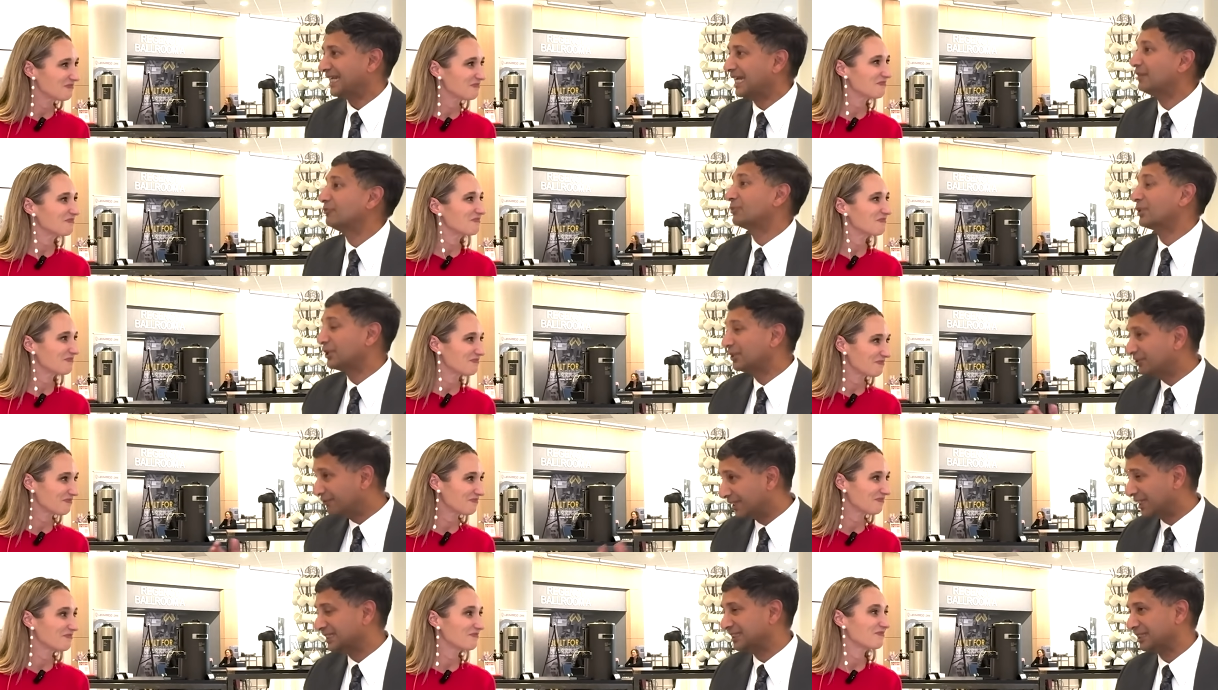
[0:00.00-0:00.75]
Speaker 1: And where
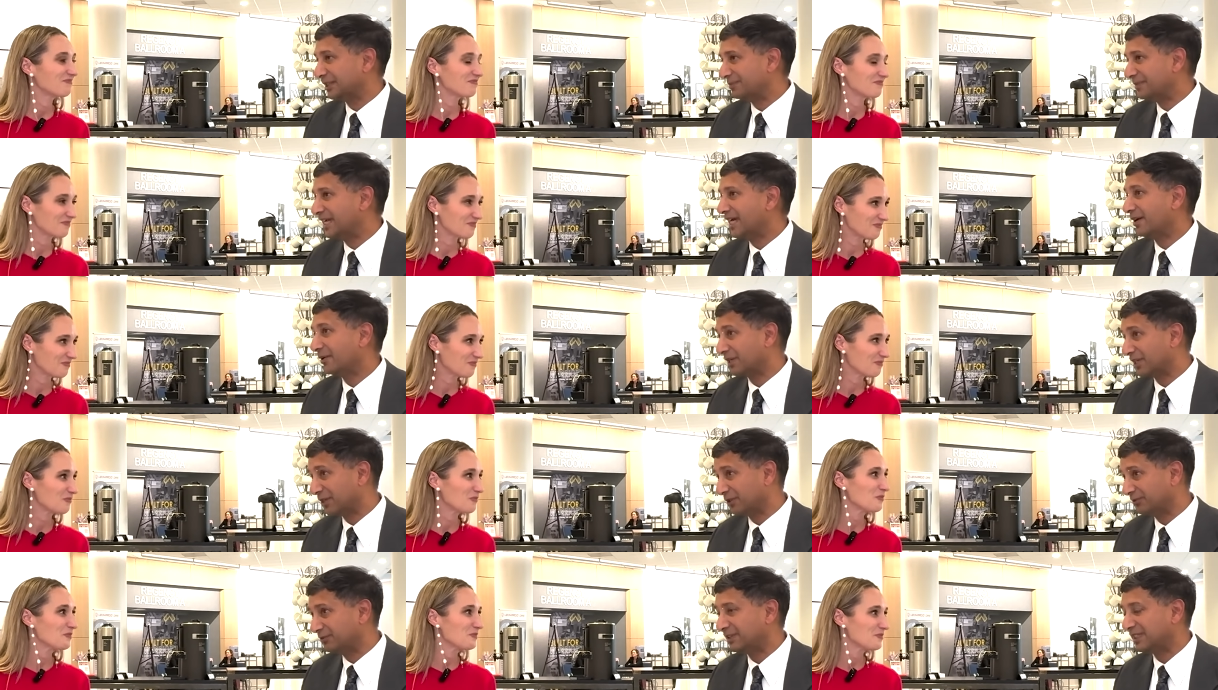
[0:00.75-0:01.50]
you've ended up now
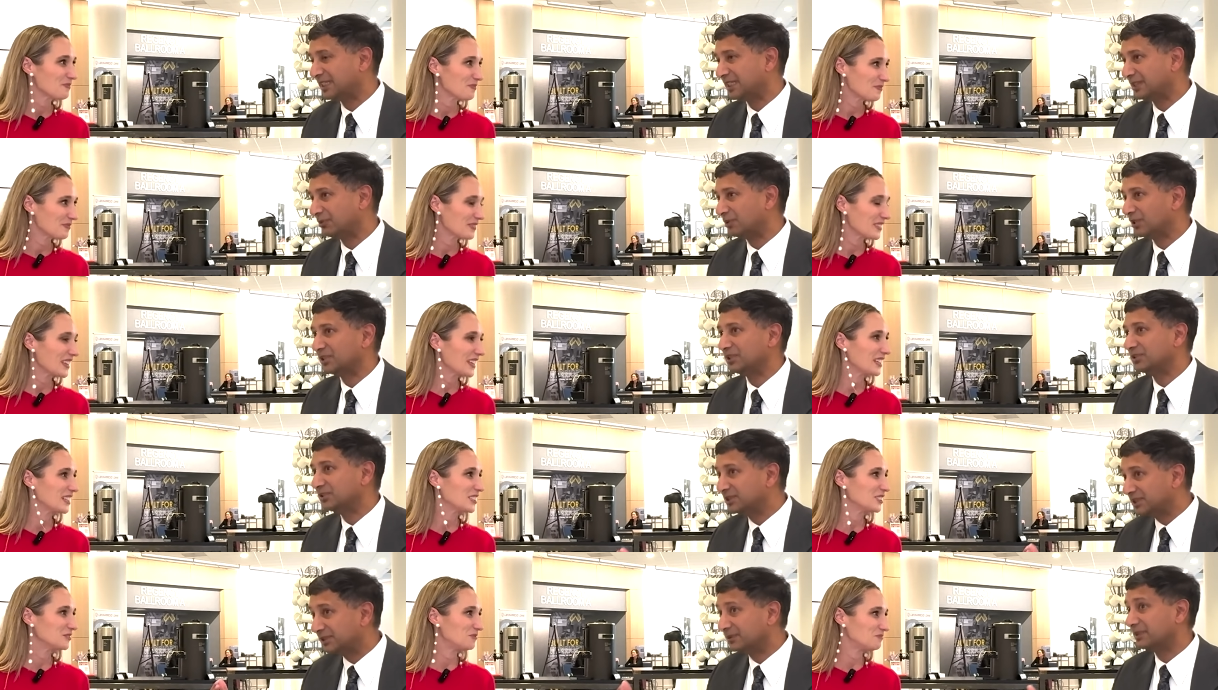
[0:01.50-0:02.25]
at Govini, where
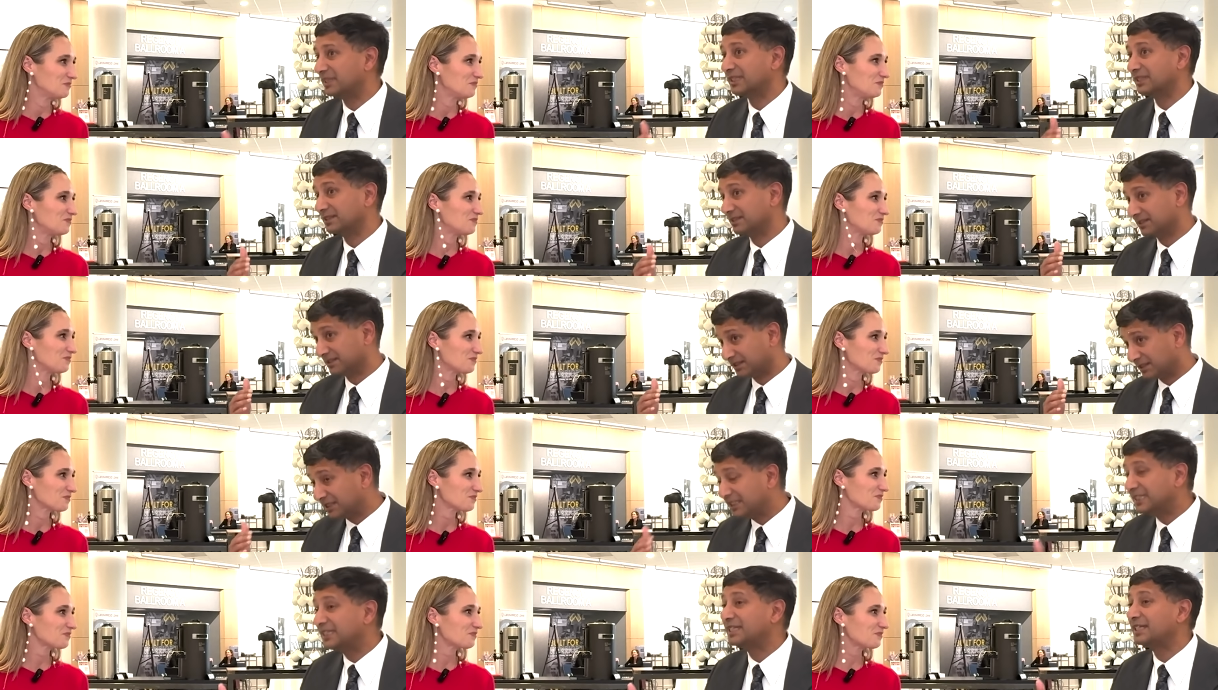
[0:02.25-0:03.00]
you're doing
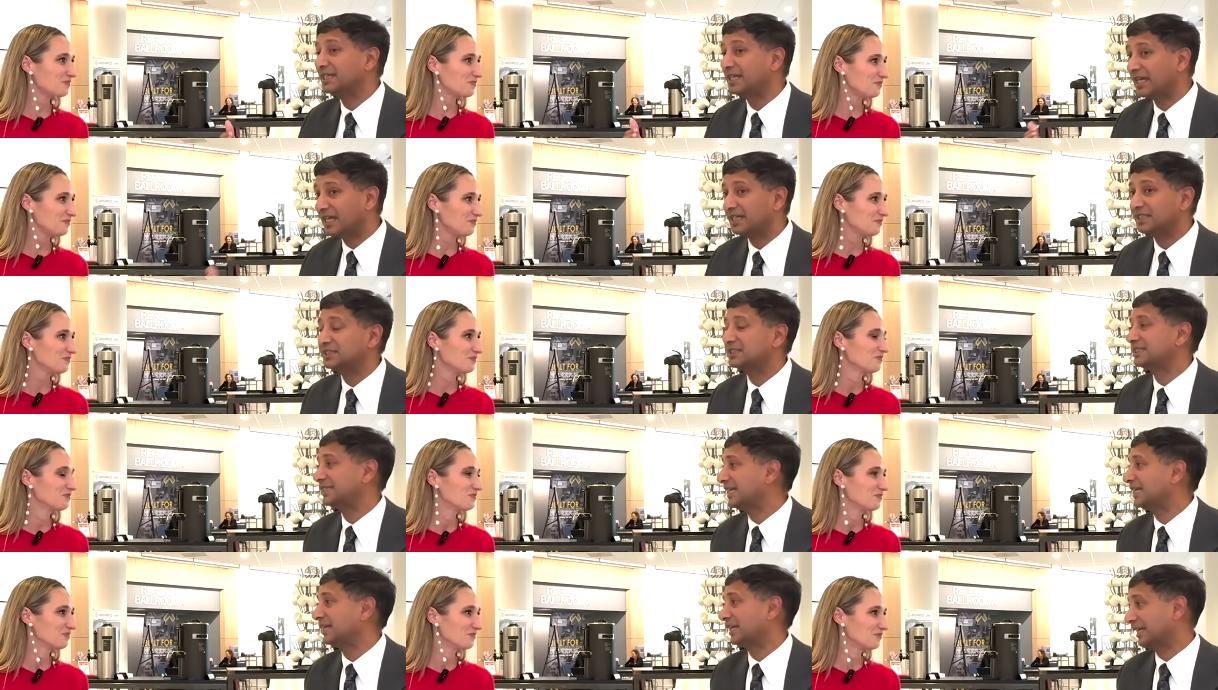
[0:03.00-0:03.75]
leading
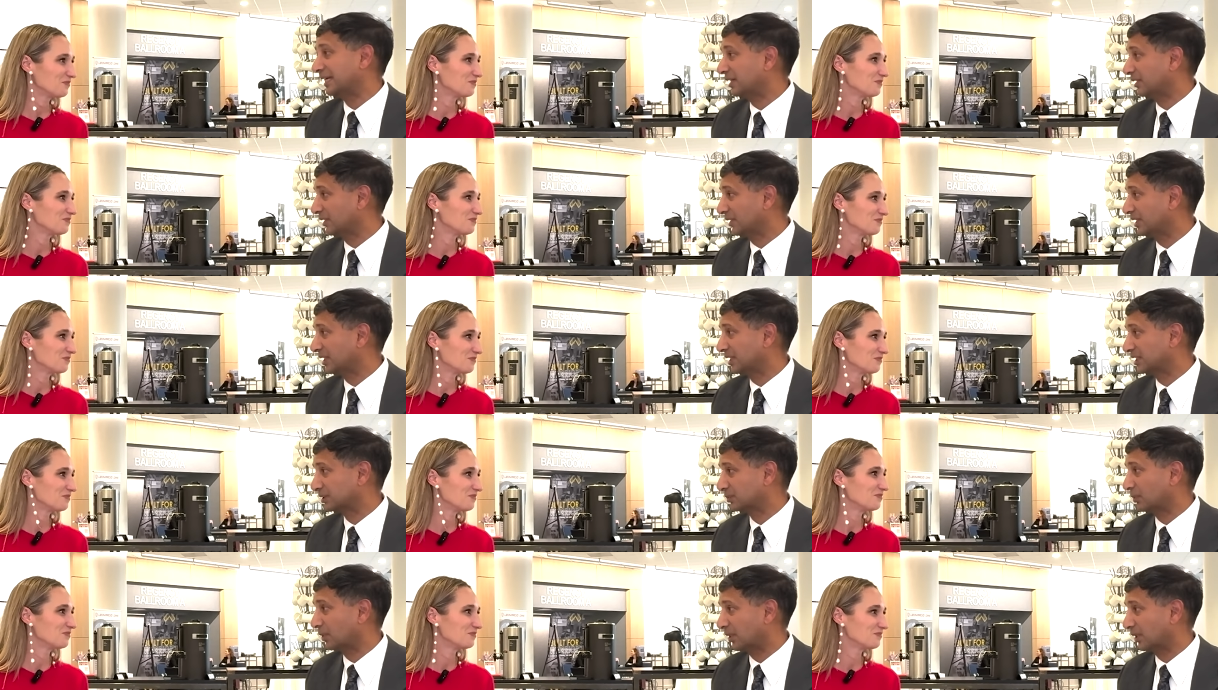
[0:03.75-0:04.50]
edge data
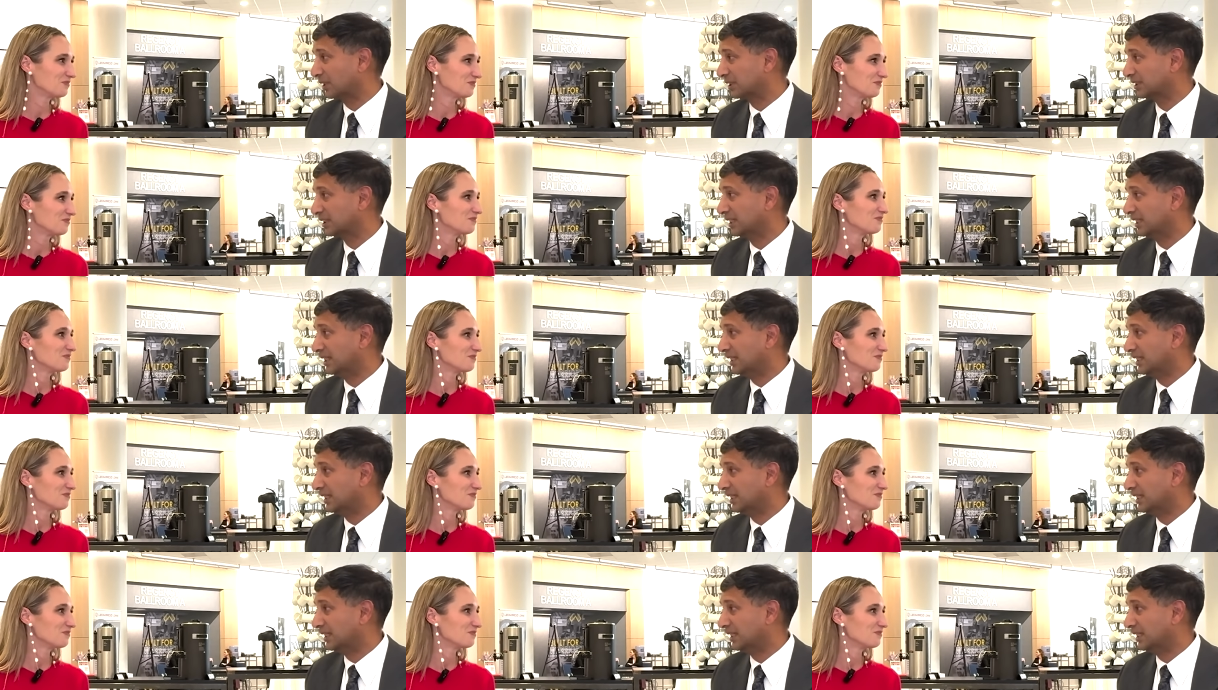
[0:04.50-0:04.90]
analytics work